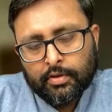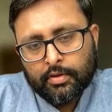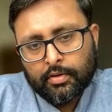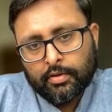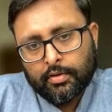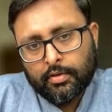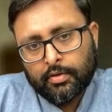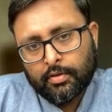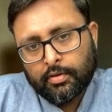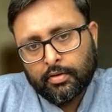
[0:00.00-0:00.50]

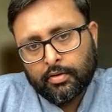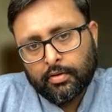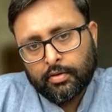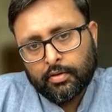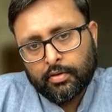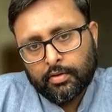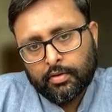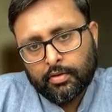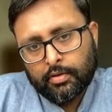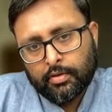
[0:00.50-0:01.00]

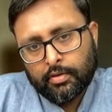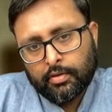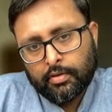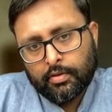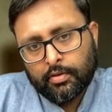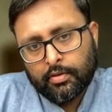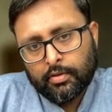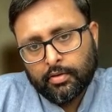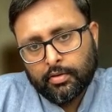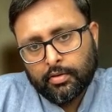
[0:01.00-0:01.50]

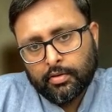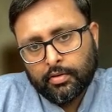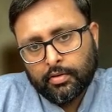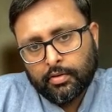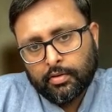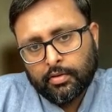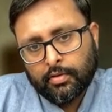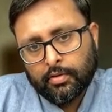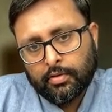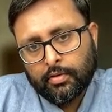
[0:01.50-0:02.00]

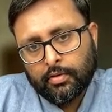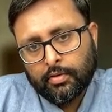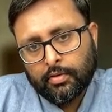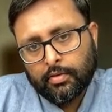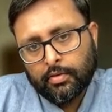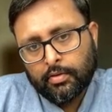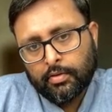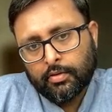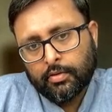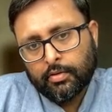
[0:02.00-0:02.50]

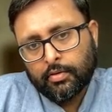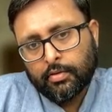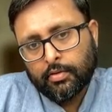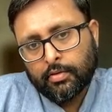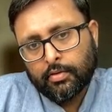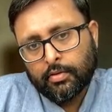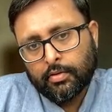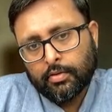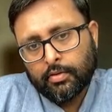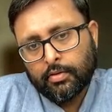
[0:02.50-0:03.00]

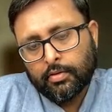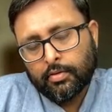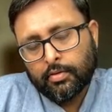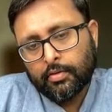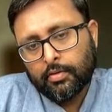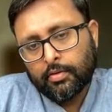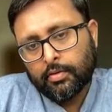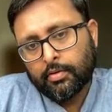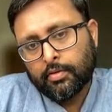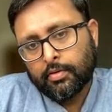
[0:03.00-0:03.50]

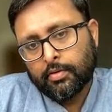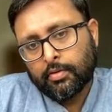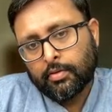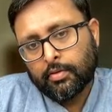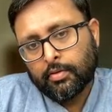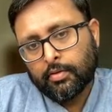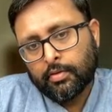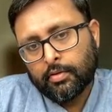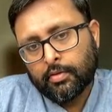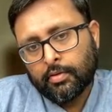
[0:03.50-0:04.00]

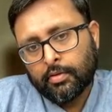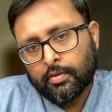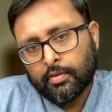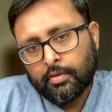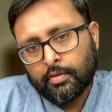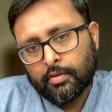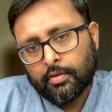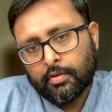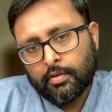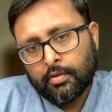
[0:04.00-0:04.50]

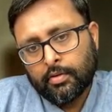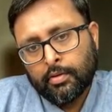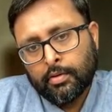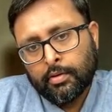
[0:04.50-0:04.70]
[no speech]